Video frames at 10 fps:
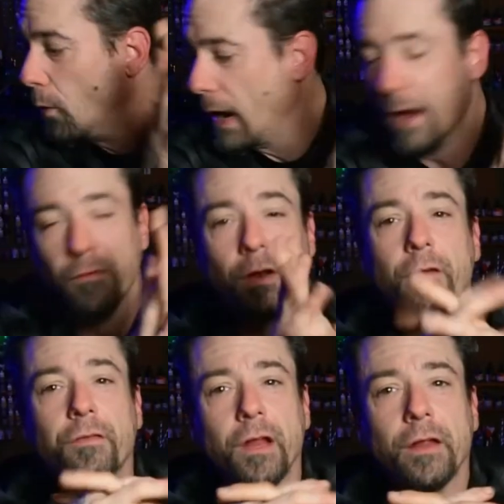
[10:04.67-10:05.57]
have enough
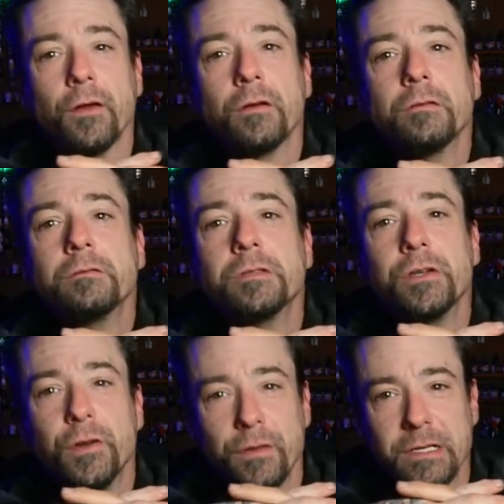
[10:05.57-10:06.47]
leather to
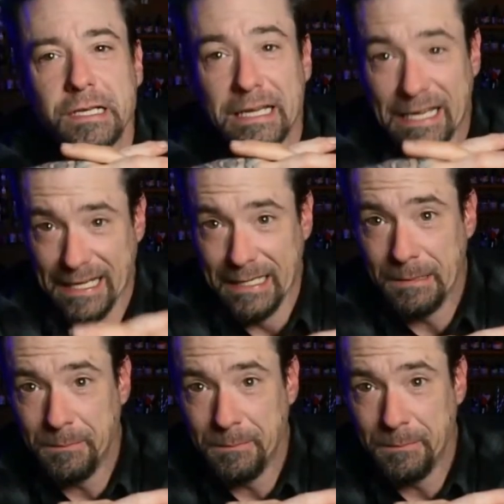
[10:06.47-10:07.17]
do this again.